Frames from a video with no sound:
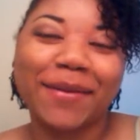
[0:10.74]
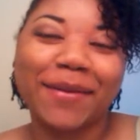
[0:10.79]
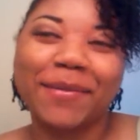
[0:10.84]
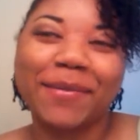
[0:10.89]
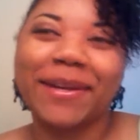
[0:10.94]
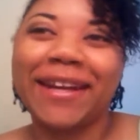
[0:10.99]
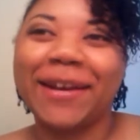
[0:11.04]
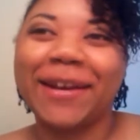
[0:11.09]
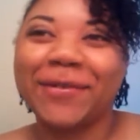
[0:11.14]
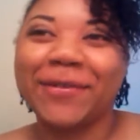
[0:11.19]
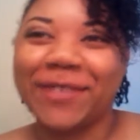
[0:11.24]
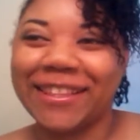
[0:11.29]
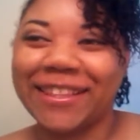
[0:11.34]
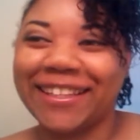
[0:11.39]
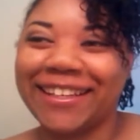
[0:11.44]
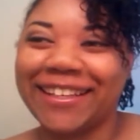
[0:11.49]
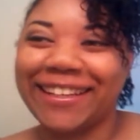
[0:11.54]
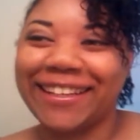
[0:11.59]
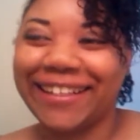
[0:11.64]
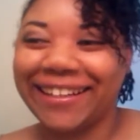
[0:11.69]
and
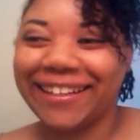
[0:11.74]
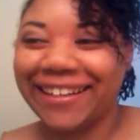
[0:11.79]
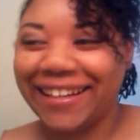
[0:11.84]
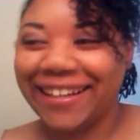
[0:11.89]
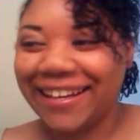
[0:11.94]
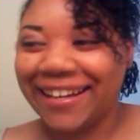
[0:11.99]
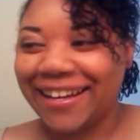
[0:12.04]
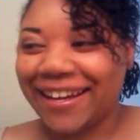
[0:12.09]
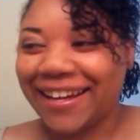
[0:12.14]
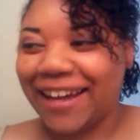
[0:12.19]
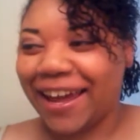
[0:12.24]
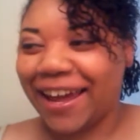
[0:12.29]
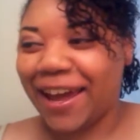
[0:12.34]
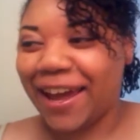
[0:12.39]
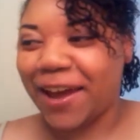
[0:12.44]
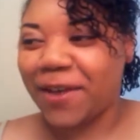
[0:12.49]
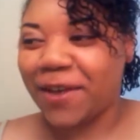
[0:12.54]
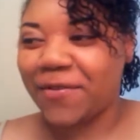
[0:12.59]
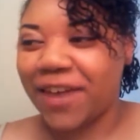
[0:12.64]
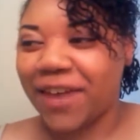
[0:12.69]
everything.
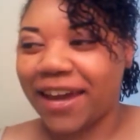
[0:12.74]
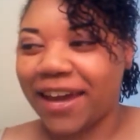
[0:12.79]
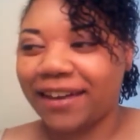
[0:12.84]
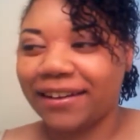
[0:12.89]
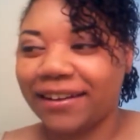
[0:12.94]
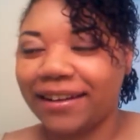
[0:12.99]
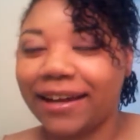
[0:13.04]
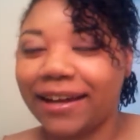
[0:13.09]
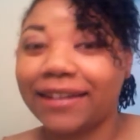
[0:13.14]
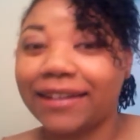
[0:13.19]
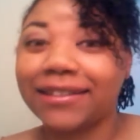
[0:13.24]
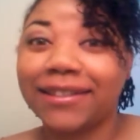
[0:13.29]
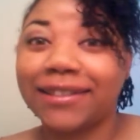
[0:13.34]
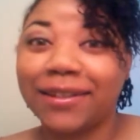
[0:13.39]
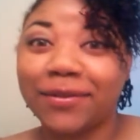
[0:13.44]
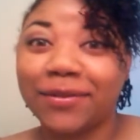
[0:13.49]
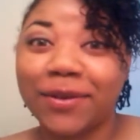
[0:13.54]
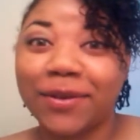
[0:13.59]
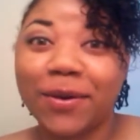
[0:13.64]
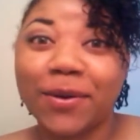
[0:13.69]
I've had a lot of
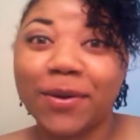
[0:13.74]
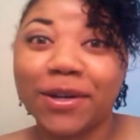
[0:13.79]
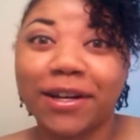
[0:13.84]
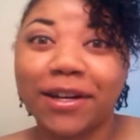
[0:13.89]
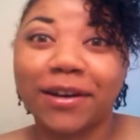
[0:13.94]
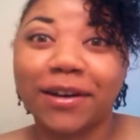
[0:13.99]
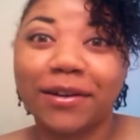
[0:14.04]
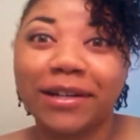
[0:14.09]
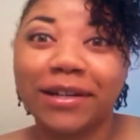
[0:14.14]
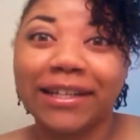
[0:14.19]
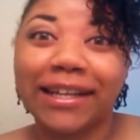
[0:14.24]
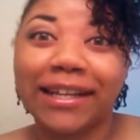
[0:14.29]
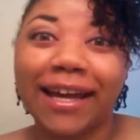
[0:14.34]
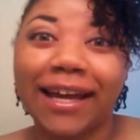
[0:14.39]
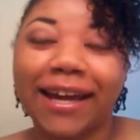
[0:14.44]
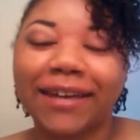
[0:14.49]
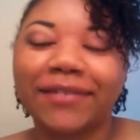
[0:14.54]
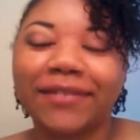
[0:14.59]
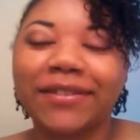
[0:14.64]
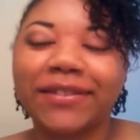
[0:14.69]
stuff going on in
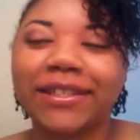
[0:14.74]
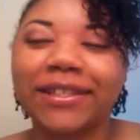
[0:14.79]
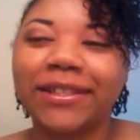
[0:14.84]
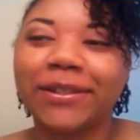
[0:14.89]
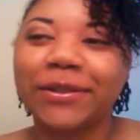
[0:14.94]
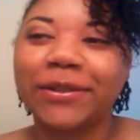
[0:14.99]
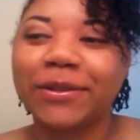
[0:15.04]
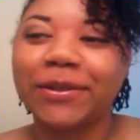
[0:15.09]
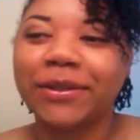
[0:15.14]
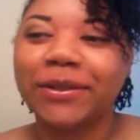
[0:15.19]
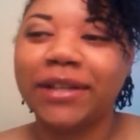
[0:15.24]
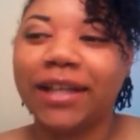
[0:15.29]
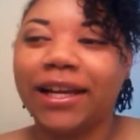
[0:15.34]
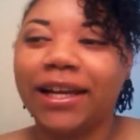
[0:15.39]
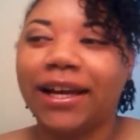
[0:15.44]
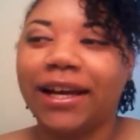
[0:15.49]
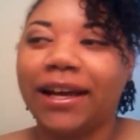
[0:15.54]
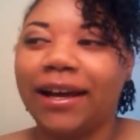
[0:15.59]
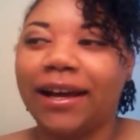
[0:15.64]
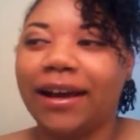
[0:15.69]
life, so
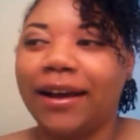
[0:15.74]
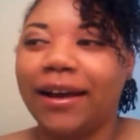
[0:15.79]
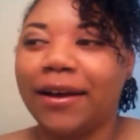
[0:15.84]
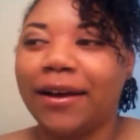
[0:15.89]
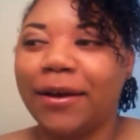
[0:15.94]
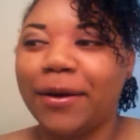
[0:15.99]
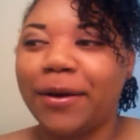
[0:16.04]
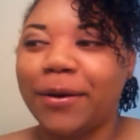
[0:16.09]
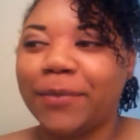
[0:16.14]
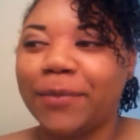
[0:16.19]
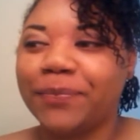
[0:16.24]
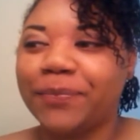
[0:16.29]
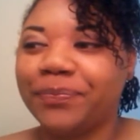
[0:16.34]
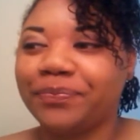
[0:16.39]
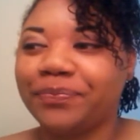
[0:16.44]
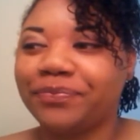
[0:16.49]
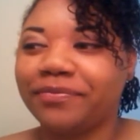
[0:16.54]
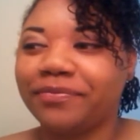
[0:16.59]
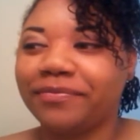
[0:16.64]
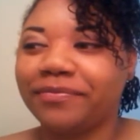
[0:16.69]
um,
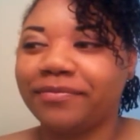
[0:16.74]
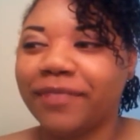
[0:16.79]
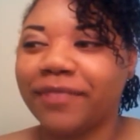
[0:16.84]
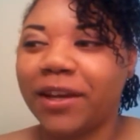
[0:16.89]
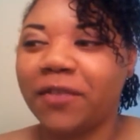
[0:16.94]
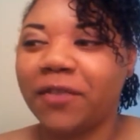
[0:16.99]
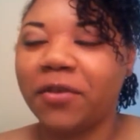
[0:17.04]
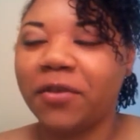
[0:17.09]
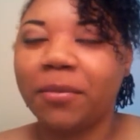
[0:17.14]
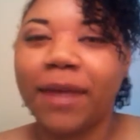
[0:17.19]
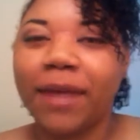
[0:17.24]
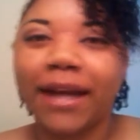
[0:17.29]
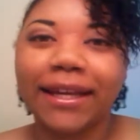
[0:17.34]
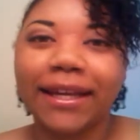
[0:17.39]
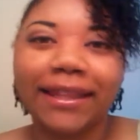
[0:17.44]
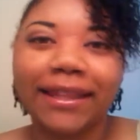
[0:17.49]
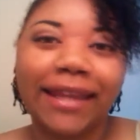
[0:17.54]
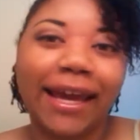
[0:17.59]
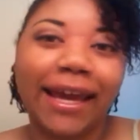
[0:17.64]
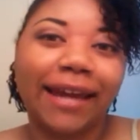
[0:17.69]

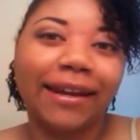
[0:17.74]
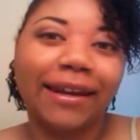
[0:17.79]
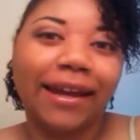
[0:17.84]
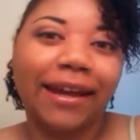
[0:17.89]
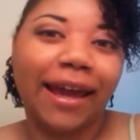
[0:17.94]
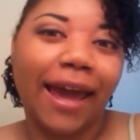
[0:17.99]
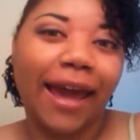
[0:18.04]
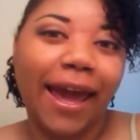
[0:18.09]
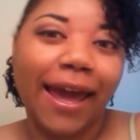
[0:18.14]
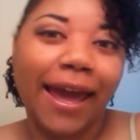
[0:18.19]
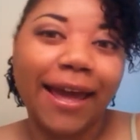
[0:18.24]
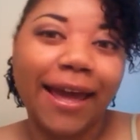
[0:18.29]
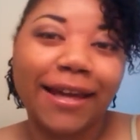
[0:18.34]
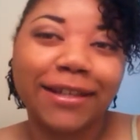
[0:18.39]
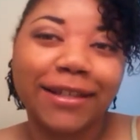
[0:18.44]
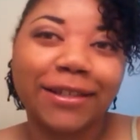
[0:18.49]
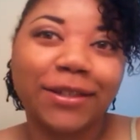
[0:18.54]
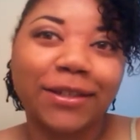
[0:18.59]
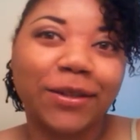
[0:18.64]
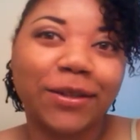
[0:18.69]
everybody that
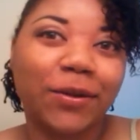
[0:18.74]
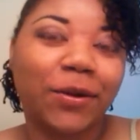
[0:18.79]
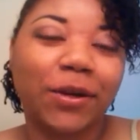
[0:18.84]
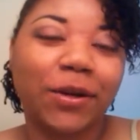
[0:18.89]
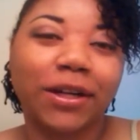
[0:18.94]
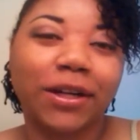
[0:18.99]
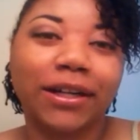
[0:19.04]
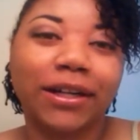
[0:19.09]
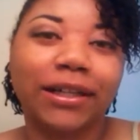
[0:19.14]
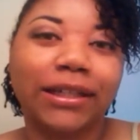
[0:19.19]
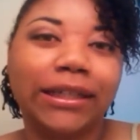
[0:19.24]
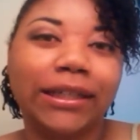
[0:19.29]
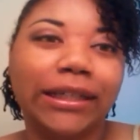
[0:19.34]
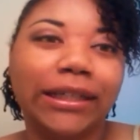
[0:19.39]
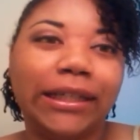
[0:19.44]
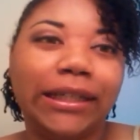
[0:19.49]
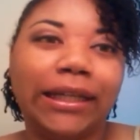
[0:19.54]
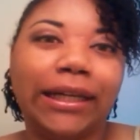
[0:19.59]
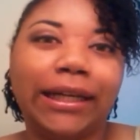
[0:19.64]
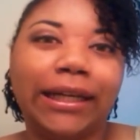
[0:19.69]
asked or
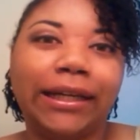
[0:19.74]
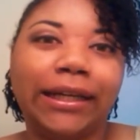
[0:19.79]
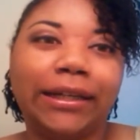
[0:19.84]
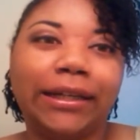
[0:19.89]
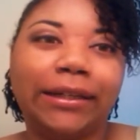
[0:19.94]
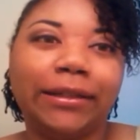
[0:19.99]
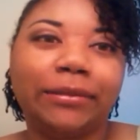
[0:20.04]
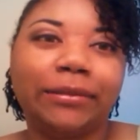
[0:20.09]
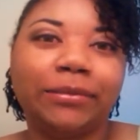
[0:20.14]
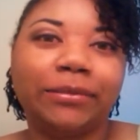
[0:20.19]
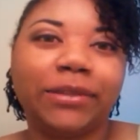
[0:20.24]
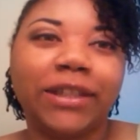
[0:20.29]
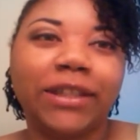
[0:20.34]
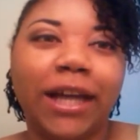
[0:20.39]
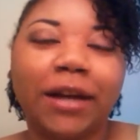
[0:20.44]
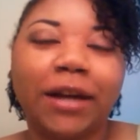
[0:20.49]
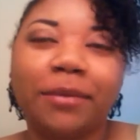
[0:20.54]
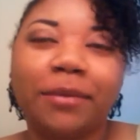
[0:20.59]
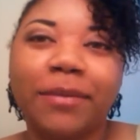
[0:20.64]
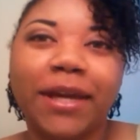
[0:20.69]
um,
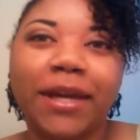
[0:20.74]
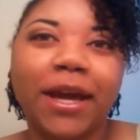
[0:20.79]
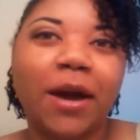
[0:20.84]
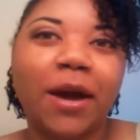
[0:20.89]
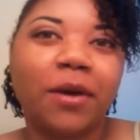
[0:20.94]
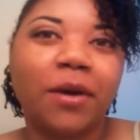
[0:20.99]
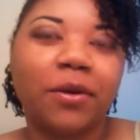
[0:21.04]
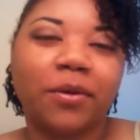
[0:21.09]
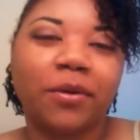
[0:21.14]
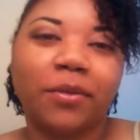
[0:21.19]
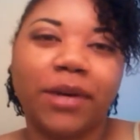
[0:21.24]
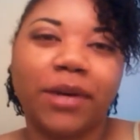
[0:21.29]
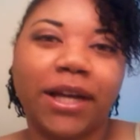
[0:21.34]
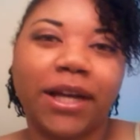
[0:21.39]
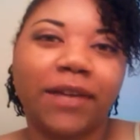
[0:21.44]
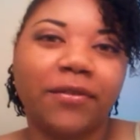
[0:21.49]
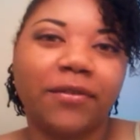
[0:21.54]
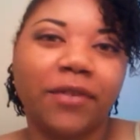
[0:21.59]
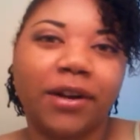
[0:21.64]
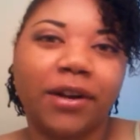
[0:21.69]
shouted me out or
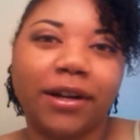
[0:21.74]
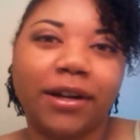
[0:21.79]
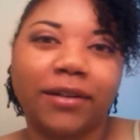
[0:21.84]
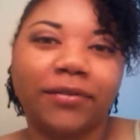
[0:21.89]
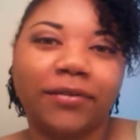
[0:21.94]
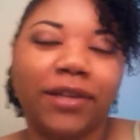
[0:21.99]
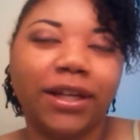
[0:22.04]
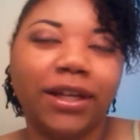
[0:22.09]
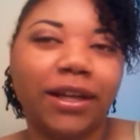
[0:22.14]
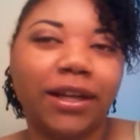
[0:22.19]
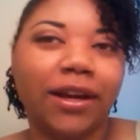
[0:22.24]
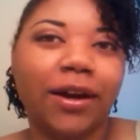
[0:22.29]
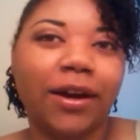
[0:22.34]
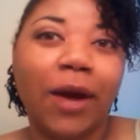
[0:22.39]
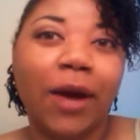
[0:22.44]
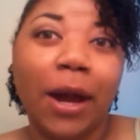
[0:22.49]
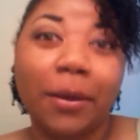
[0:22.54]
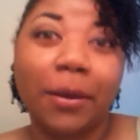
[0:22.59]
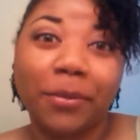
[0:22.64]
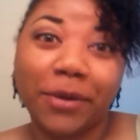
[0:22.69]
whatever on the video,
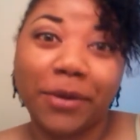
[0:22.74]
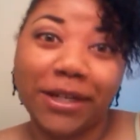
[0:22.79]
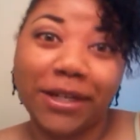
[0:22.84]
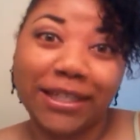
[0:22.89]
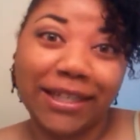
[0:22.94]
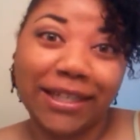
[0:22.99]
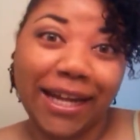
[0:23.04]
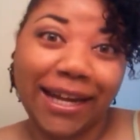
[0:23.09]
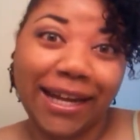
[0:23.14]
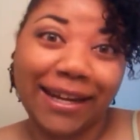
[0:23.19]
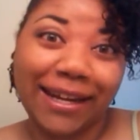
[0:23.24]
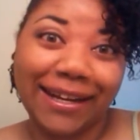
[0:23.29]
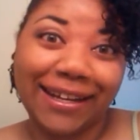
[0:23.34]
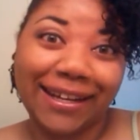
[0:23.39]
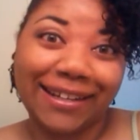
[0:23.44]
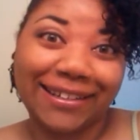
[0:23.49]
I appreciate it.